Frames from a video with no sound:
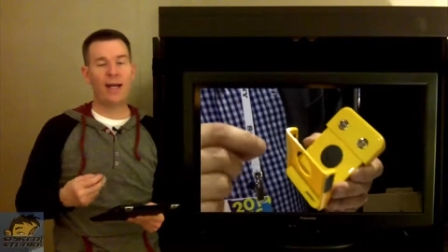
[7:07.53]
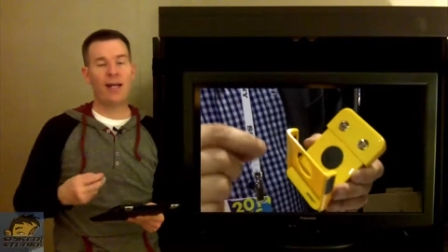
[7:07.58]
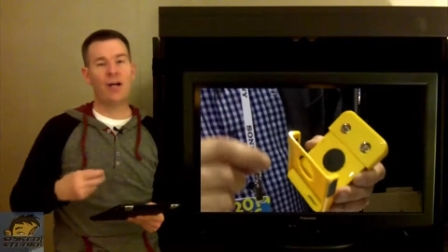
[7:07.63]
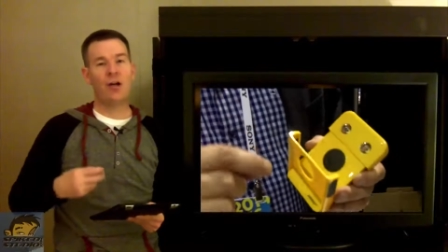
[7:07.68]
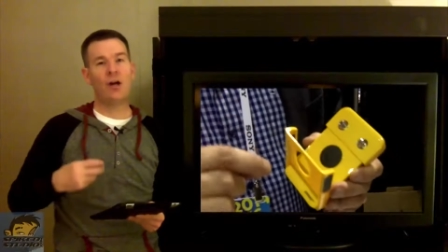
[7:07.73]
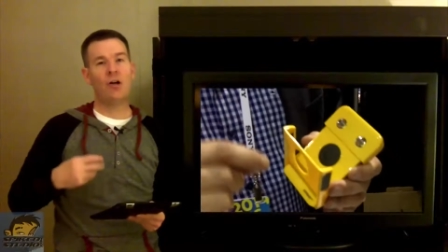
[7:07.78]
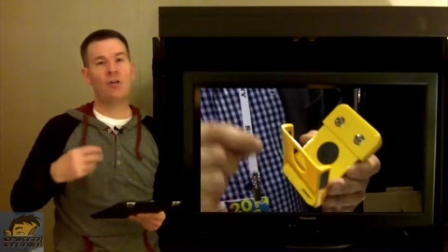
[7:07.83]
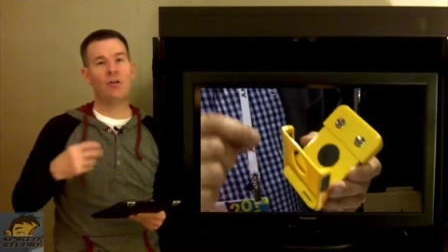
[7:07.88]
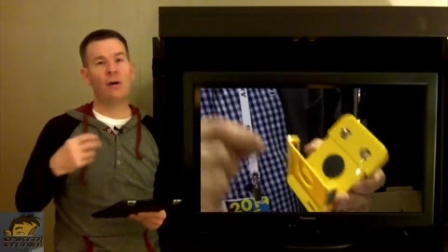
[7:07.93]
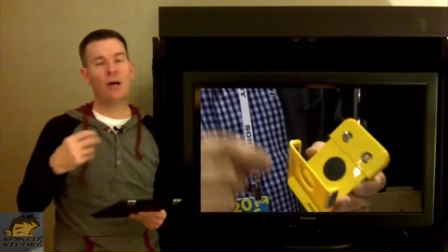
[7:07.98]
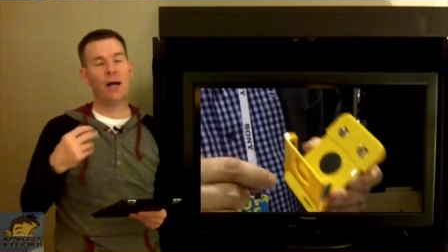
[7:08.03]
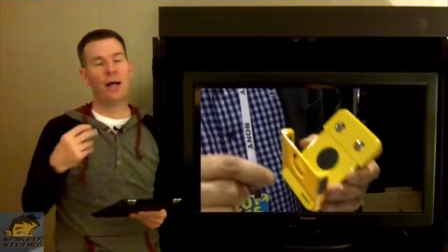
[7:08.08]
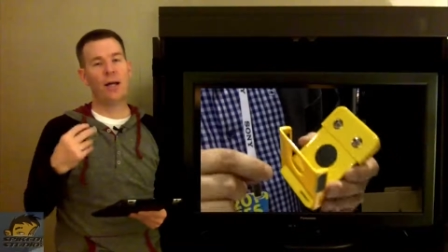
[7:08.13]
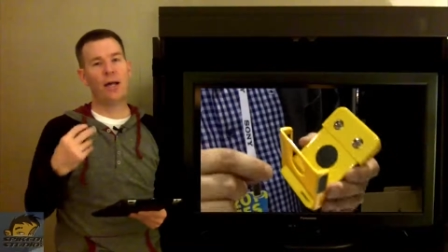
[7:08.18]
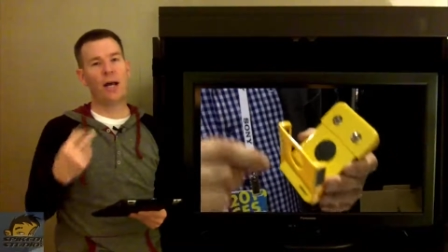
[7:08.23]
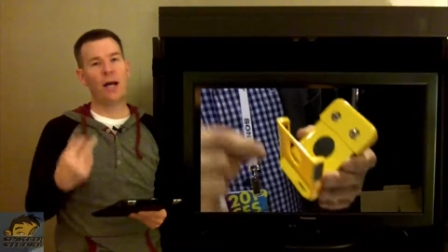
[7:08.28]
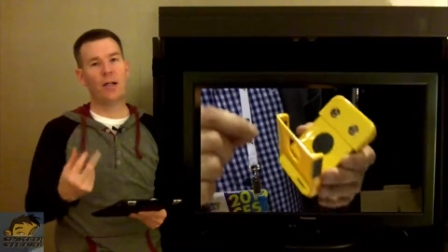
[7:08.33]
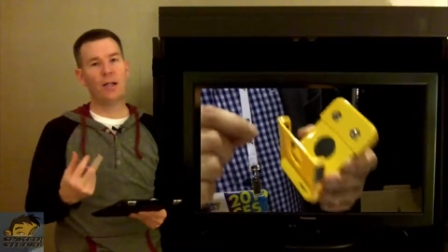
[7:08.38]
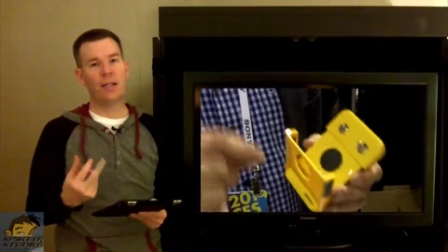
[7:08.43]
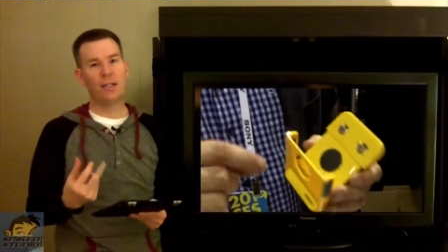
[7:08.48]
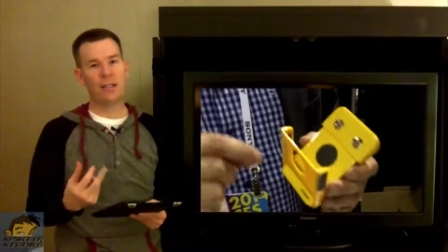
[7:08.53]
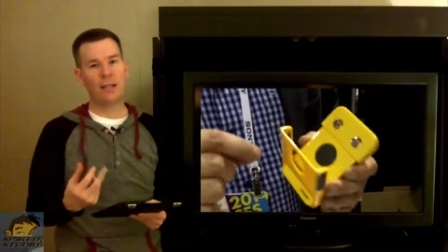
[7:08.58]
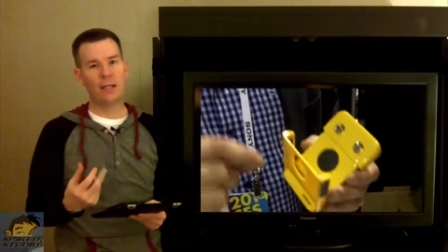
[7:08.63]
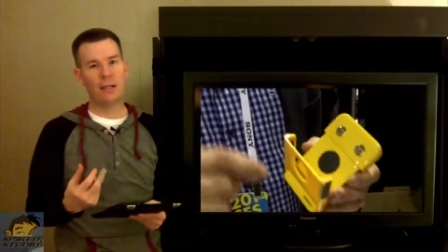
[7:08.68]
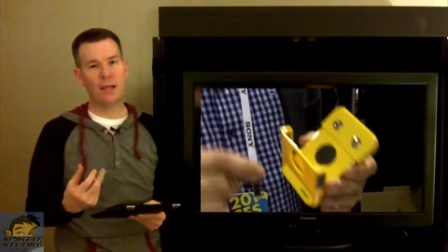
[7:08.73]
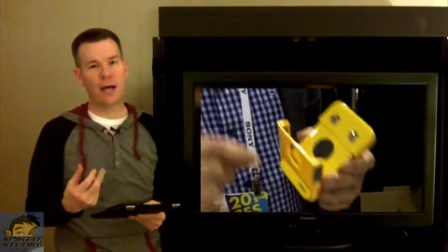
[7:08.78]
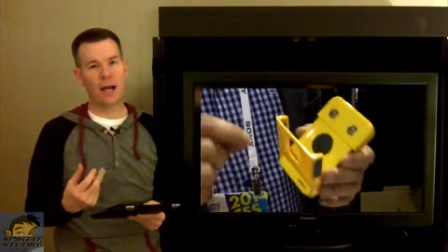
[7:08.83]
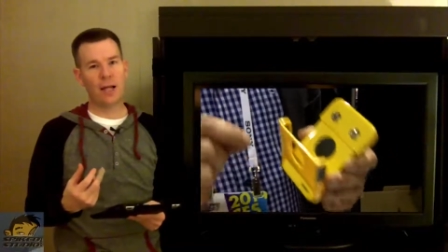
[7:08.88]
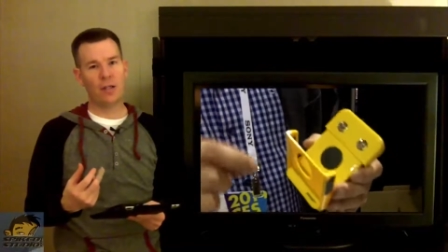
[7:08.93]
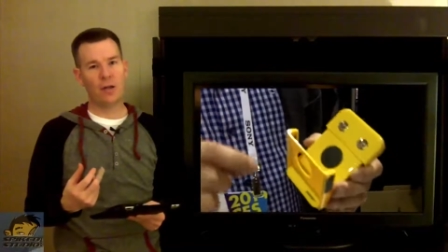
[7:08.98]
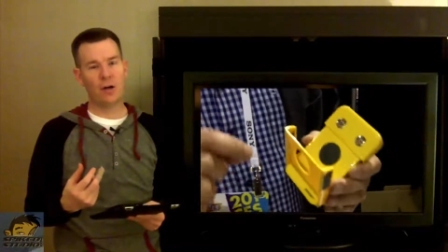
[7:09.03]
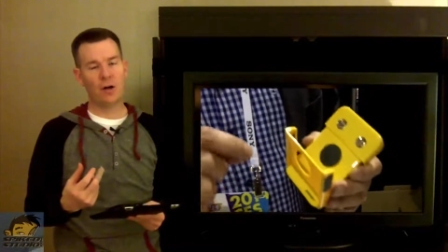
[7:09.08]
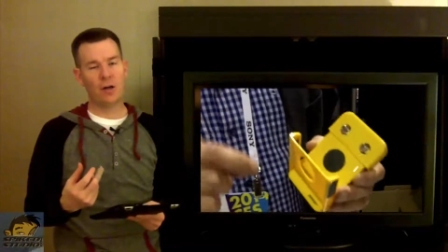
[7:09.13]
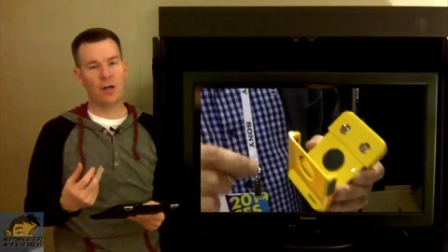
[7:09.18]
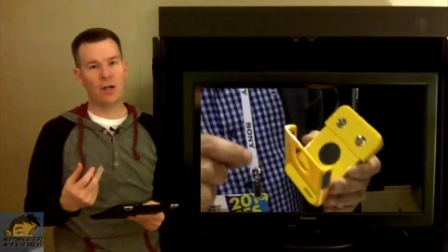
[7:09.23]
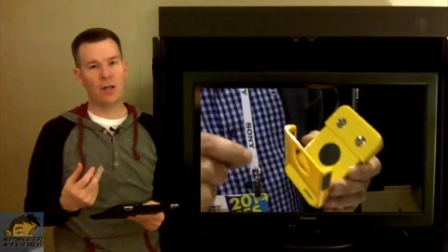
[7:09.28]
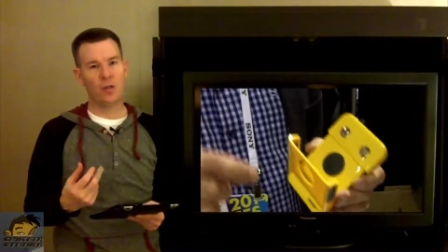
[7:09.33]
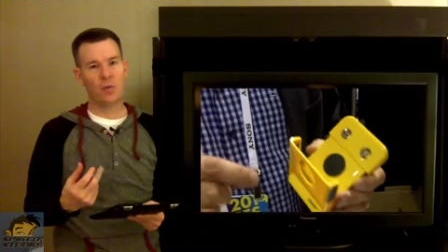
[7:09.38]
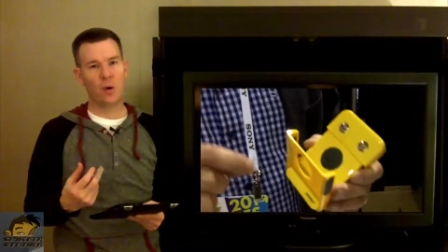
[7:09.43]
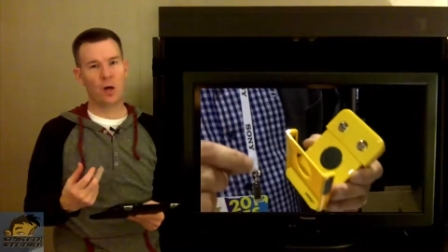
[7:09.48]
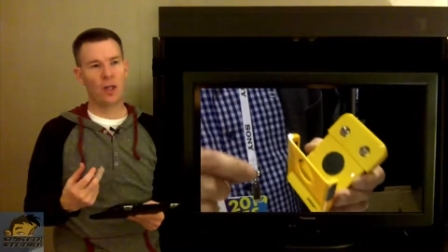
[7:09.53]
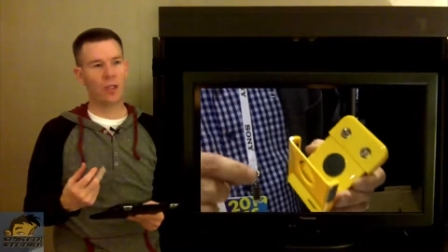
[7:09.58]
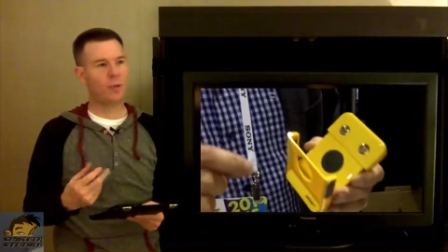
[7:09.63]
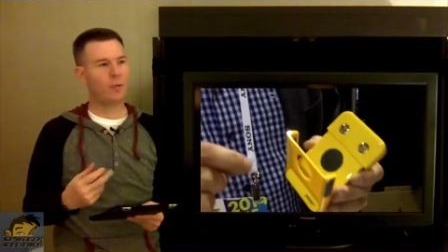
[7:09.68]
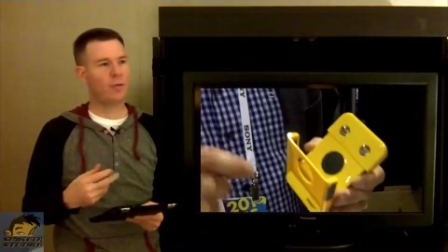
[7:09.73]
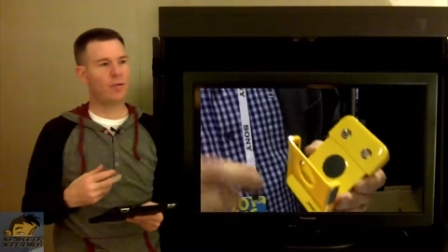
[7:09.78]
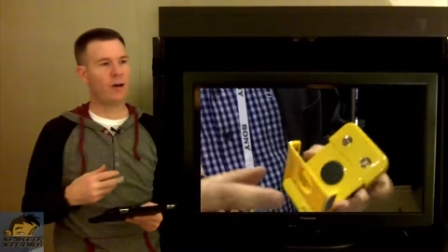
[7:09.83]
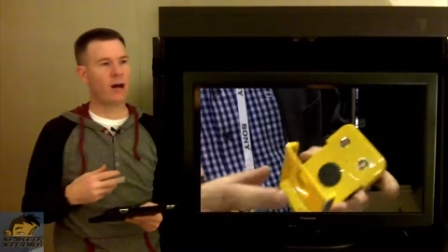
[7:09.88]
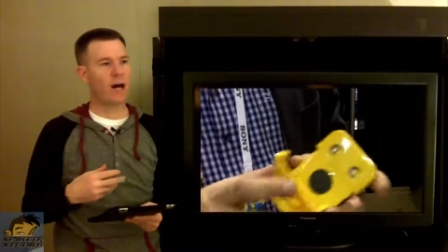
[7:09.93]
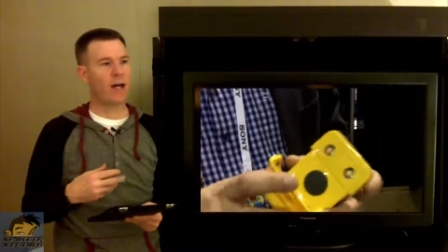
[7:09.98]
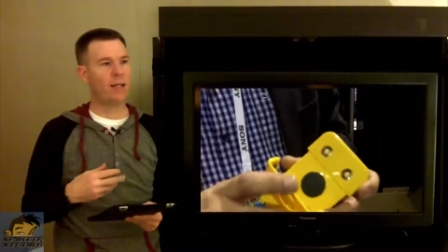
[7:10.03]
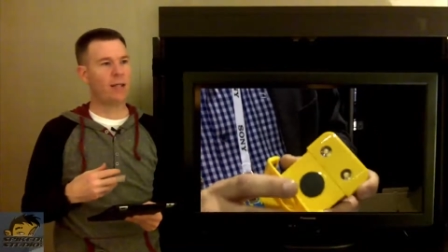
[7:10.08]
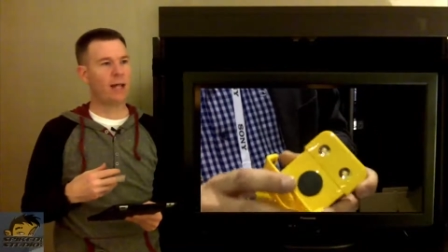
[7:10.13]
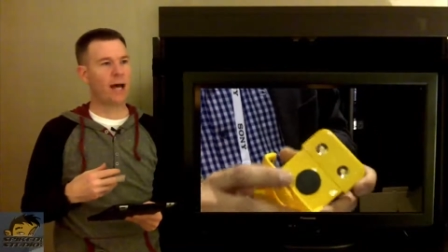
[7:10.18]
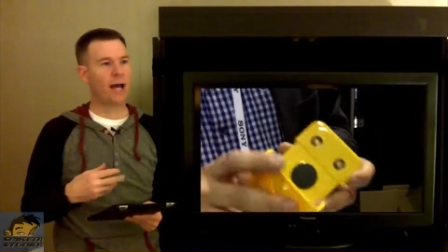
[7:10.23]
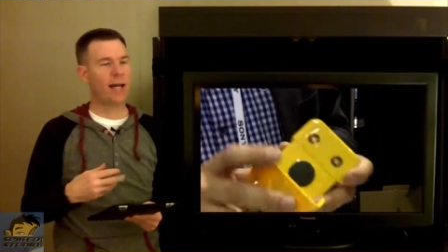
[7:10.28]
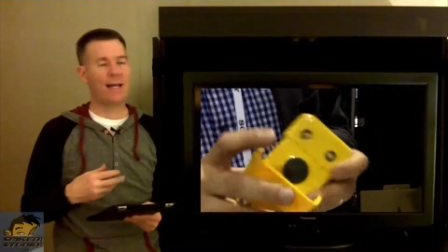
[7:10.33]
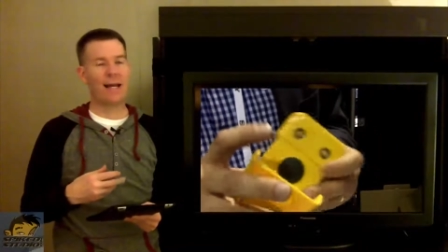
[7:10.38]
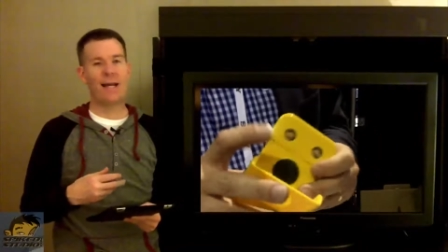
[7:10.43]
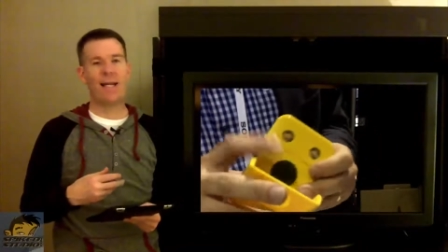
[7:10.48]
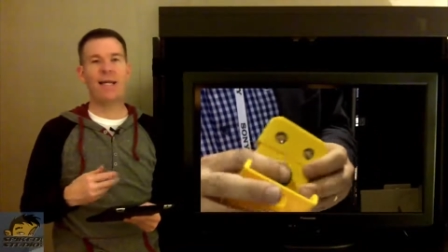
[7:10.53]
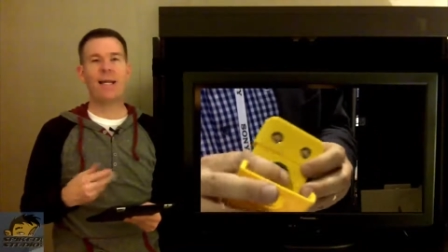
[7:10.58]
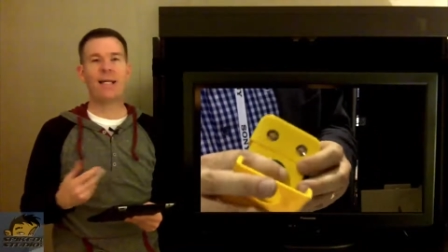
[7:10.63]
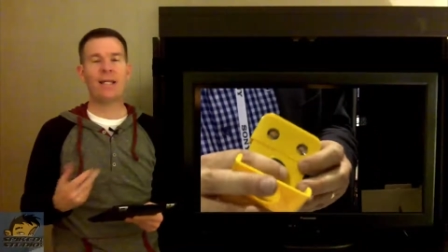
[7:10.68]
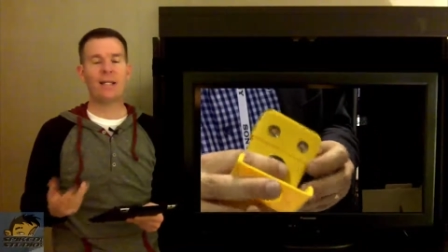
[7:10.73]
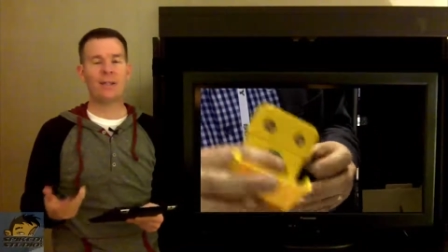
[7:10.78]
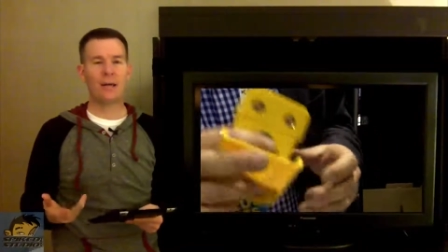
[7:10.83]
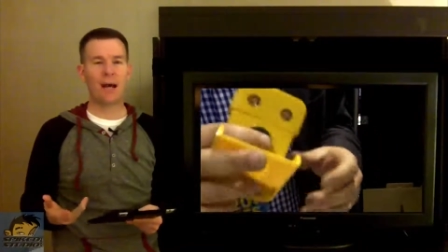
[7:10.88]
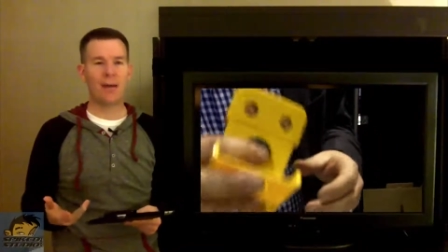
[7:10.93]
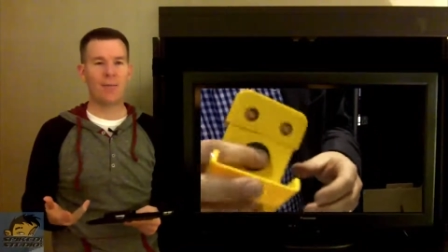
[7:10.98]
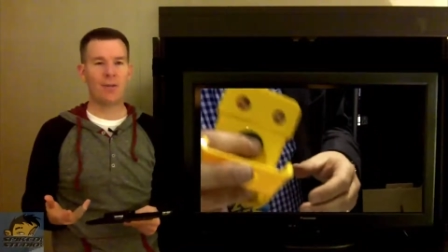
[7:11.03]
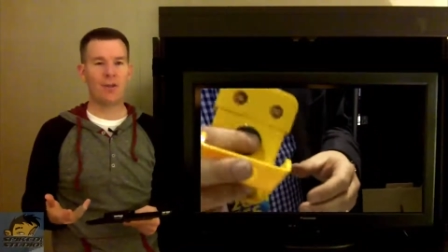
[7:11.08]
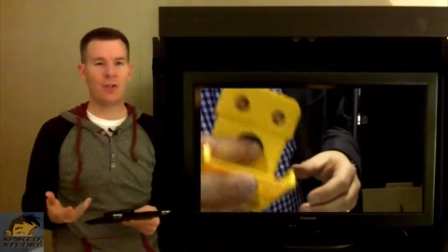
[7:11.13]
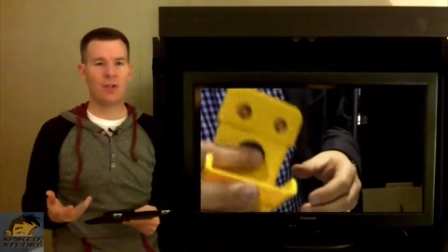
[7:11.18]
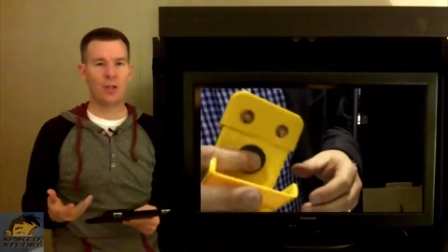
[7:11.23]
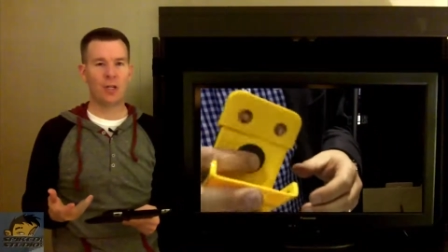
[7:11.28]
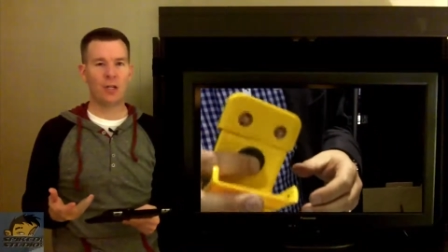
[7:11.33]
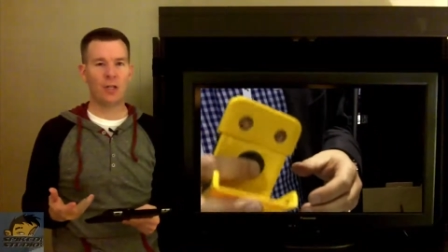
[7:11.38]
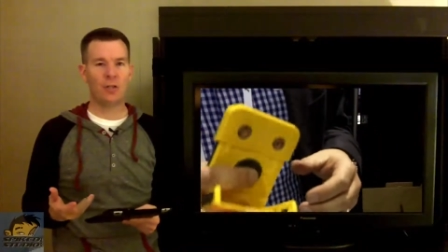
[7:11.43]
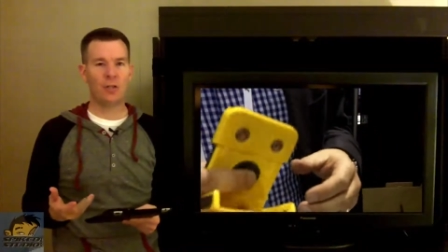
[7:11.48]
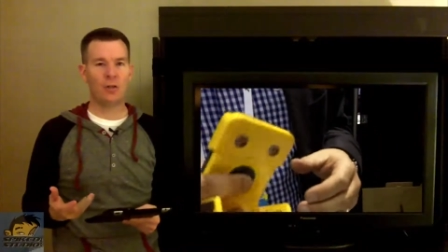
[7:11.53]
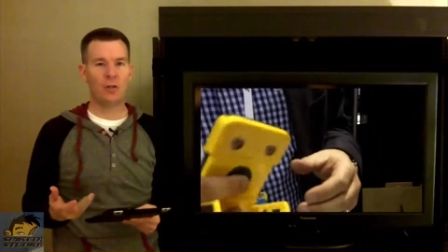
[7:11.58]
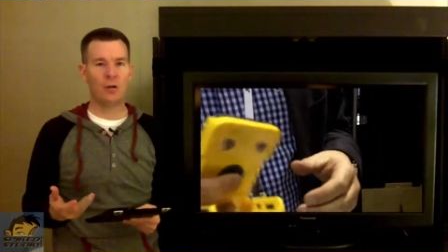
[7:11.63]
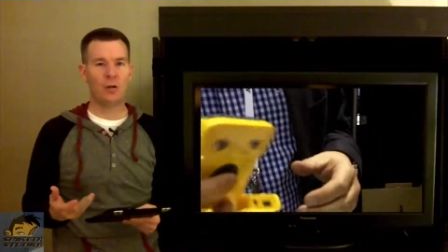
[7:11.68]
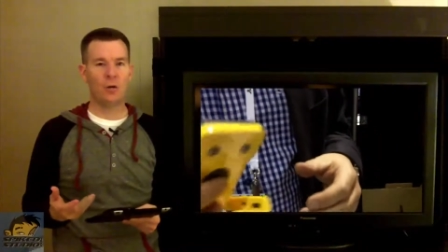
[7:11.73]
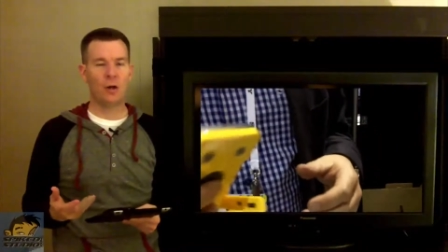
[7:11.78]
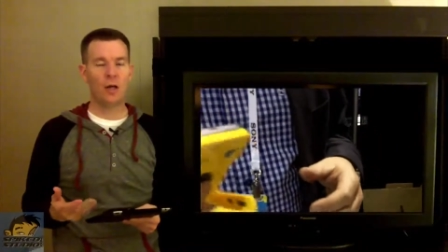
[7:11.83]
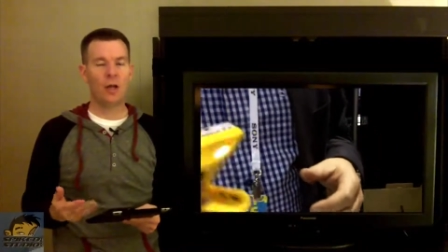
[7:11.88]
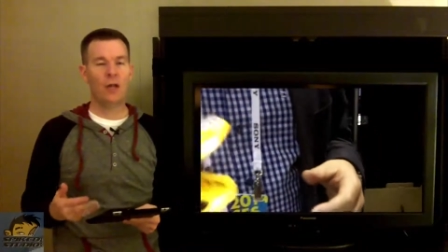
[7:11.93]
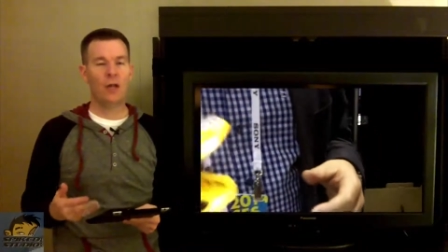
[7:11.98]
and it also had LED lights on it as well to provide light at any time that you needed to.